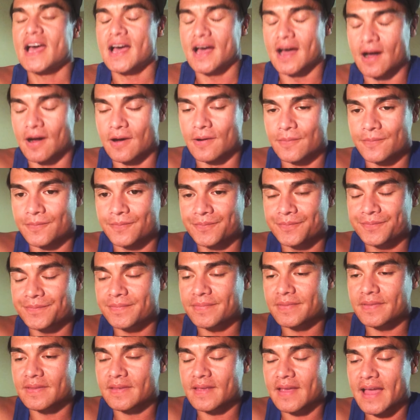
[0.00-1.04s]
um,
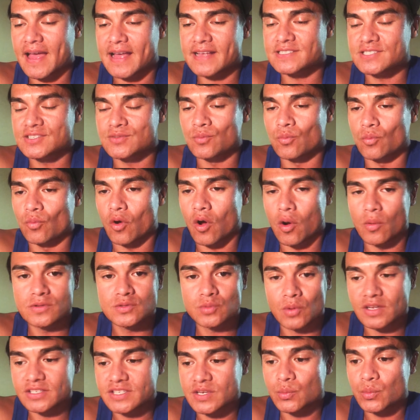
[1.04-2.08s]
has always
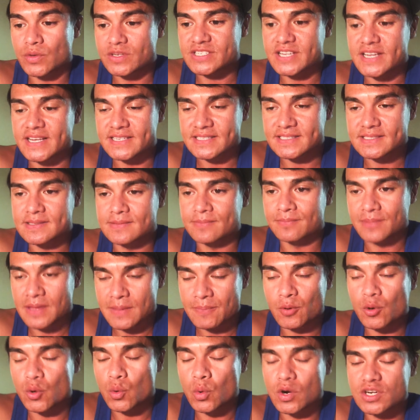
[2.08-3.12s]
wanted, which is
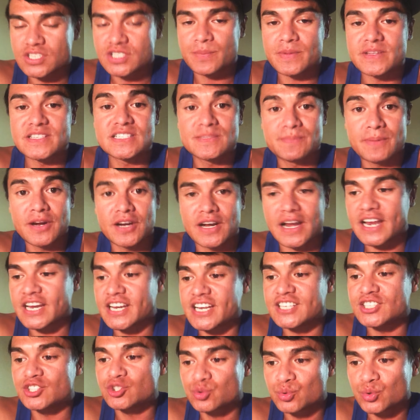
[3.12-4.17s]
people who worship in spirit and
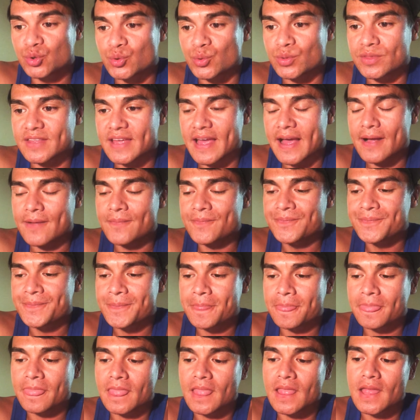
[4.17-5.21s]
in truth, yeah?
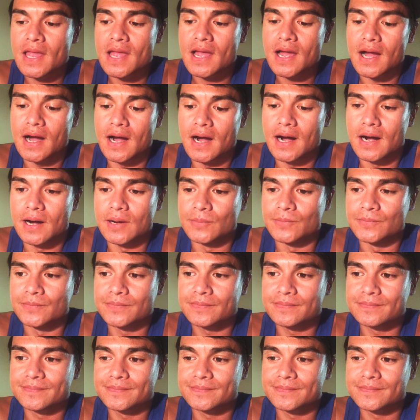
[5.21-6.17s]
Um,